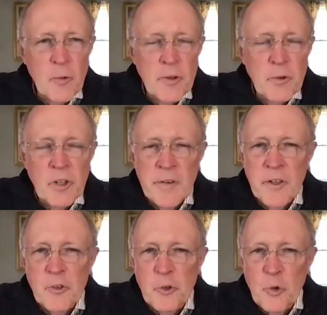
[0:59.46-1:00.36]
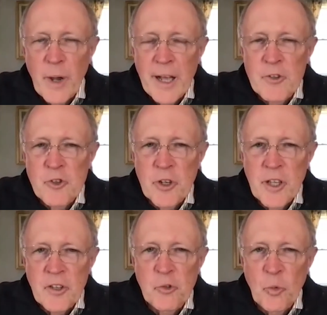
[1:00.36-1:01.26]
with you telling us who Alger
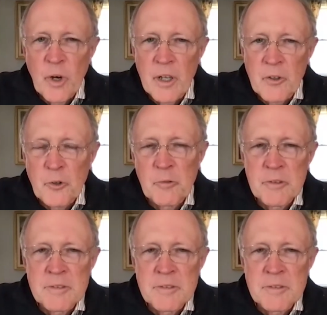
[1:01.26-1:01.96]
Hiss was?